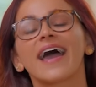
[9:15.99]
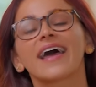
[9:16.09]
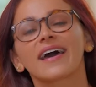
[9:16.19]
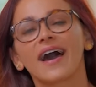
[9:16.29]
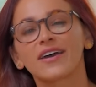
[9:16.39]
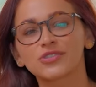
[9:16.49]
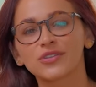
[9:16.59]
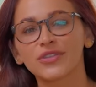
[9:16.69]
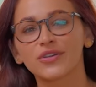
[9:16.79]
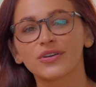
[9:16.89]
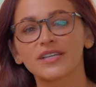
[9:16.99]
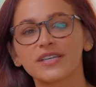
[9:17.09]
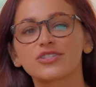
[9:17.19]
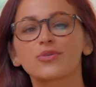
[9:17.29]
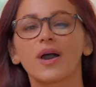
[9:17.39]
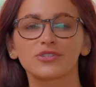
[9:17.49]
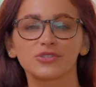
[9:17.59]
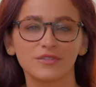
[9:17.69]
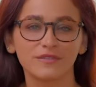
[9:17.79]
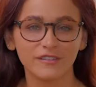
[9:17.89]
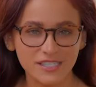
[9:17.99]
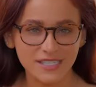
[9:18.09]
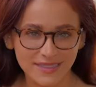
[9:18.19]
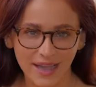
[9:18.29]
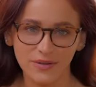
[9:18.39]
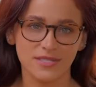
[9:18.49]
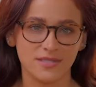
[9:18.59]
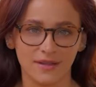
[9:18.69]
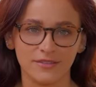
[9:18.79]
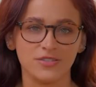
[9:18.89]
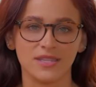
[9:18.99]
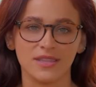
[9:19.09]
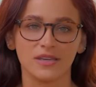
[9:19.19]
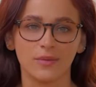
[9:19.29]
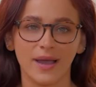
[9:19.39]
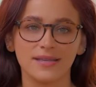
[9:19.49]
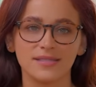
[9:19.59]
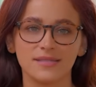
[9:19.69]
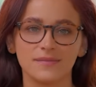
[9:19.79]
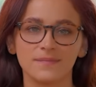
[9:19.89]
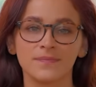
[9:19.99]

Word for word: and 130 to 150,000 dollars in the US.